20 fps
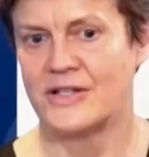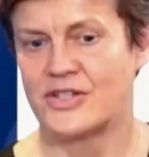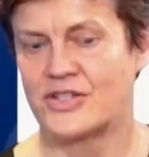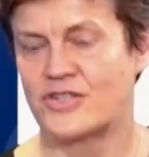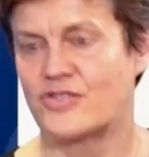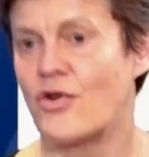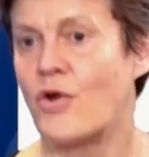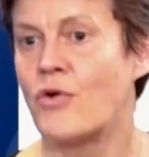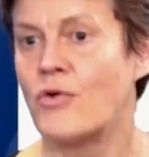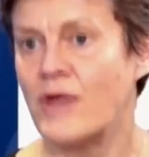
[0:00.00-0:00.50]

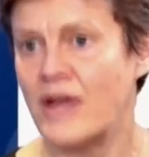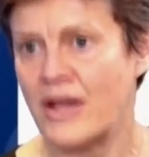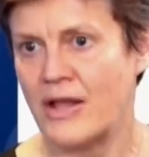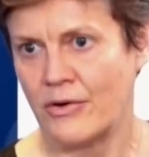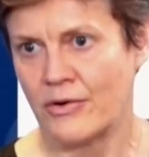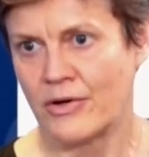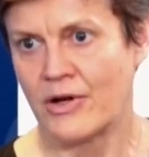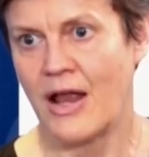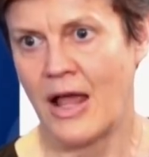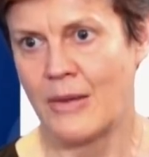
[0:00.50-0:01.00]
strongly
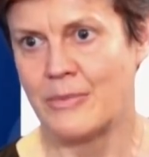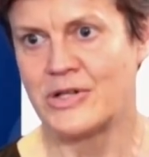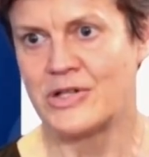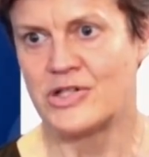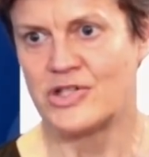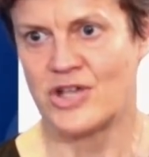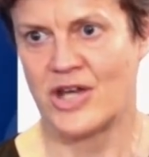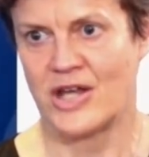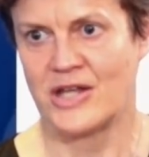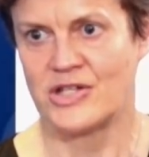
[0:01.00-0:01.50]
on
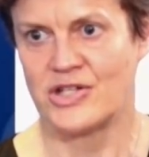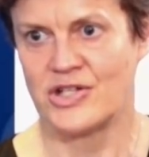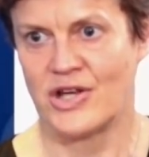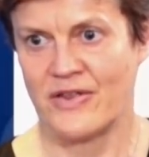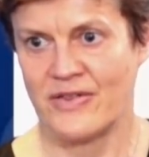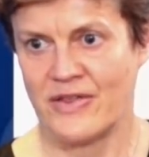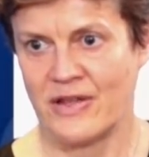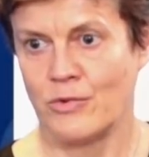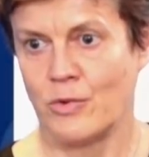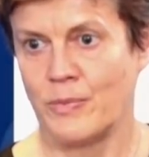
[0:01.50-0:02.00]
climate change.
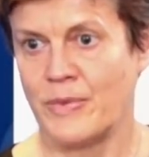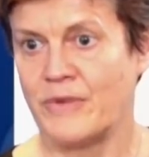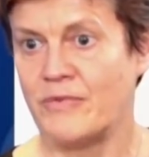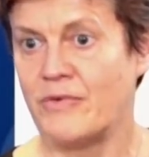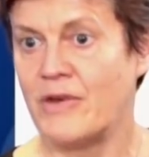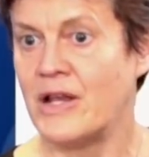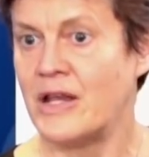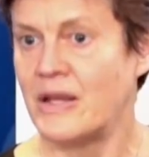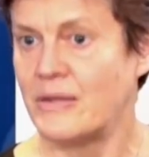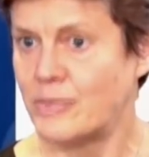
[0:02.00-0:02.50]
I think will be
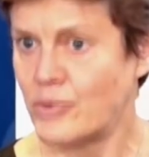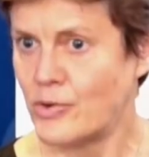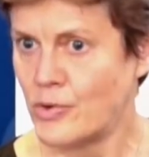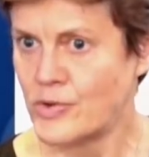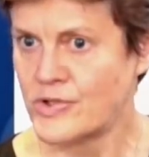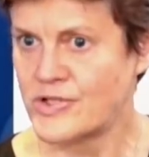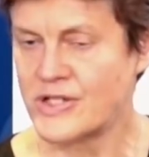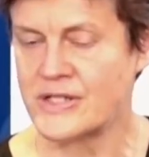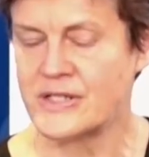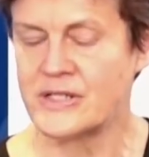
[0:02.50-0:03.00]
really
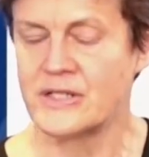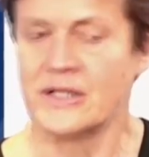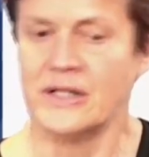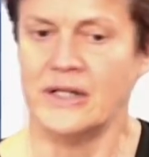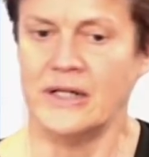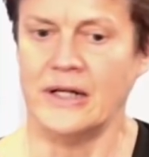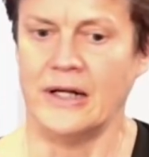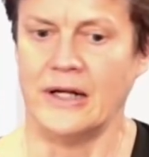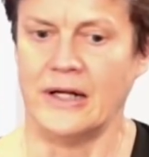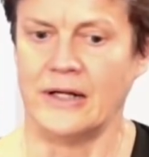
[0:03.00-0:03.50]
important,
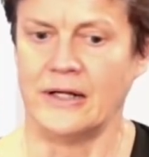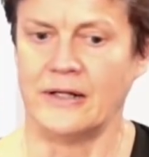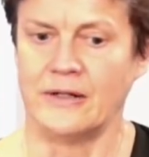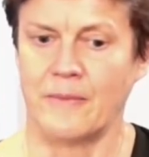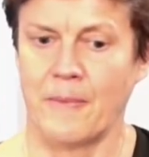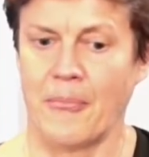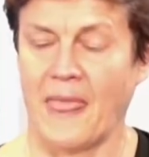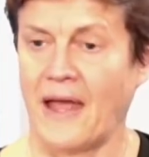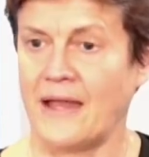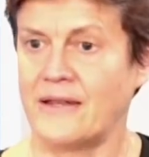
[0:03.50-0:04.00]

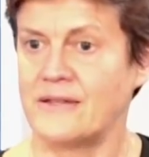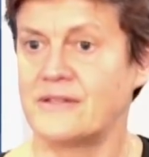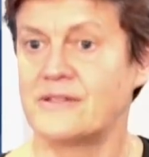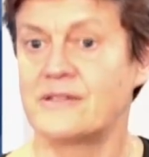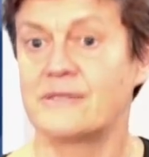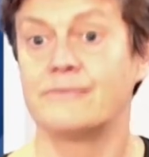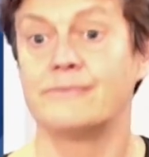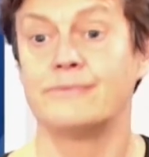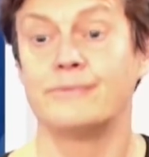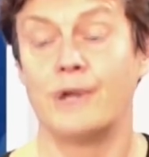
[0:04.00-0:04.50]

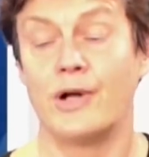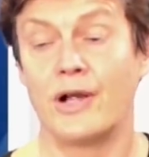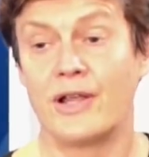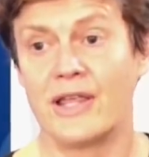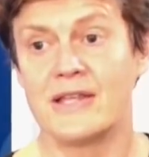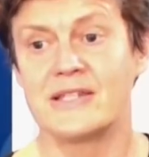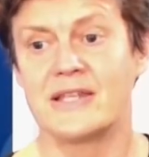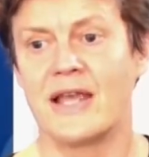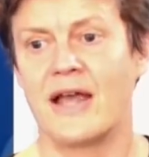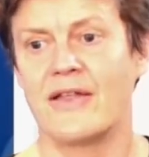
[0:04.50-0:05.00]
and
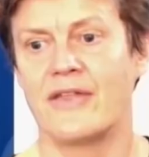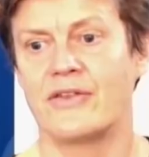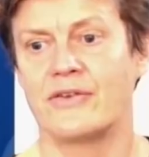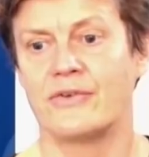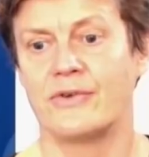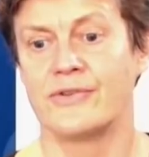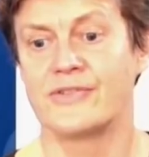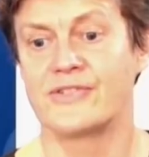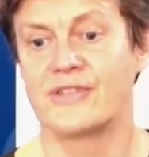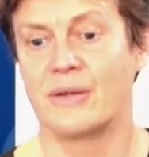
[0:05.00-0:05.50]
working
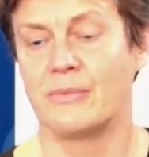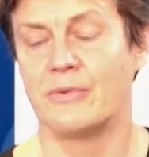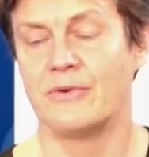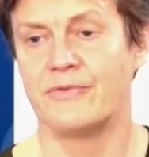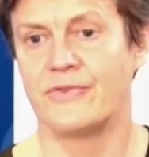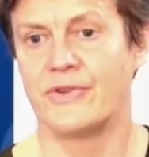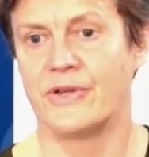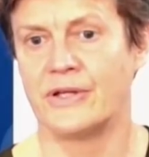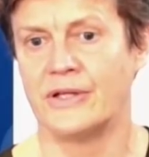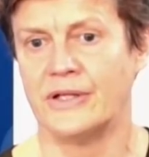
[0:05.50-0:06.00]
together on some
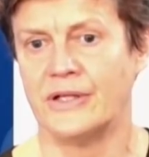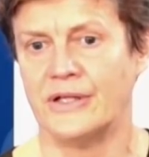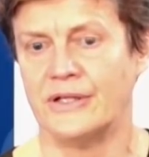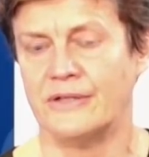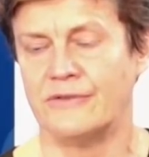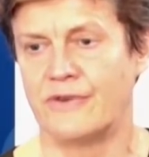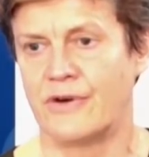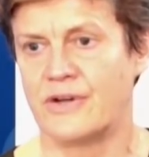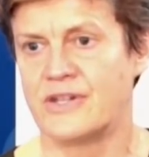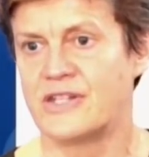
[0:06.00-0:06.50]
of the
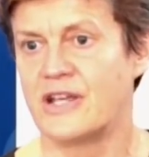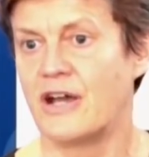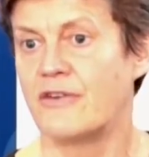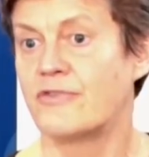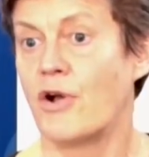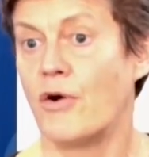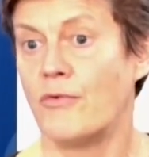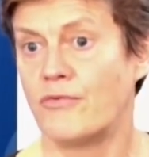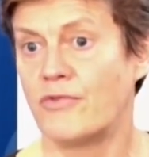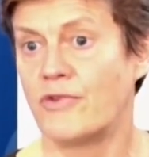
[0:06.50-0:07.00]
very
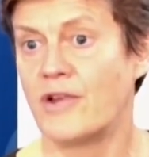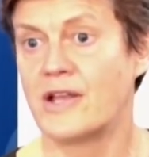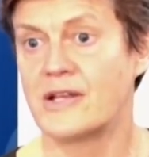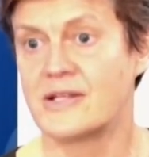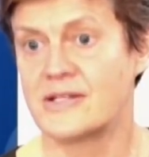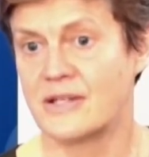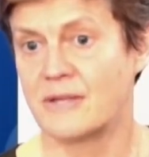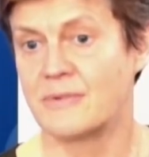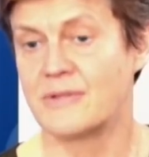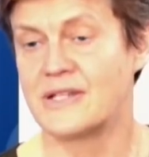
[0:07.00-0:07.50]
tough
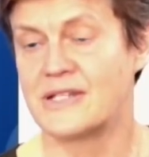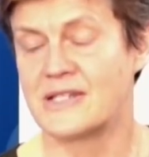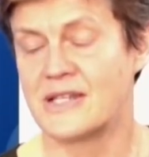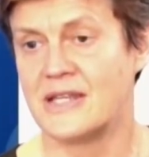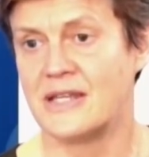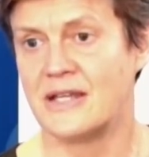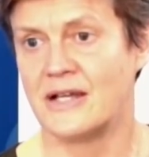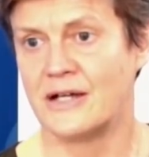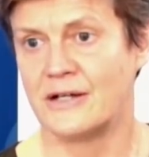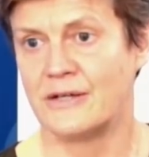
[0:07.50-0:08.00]
conflicts that we
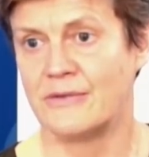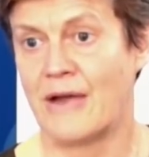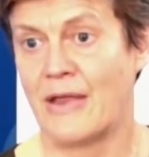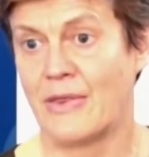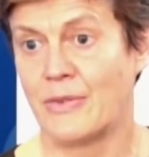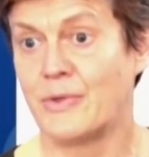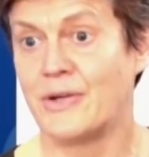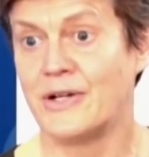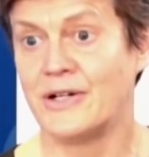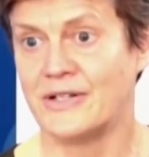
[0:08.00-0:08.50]
see
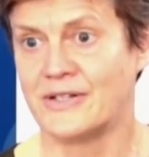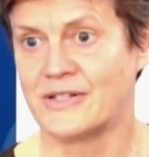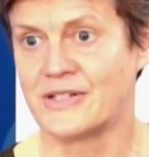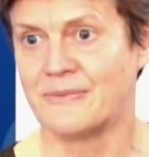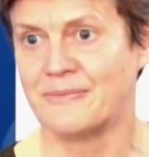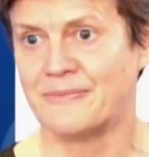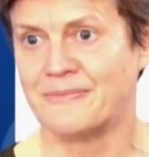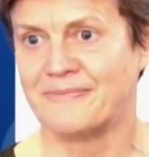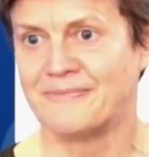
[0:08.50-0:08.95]
around the world.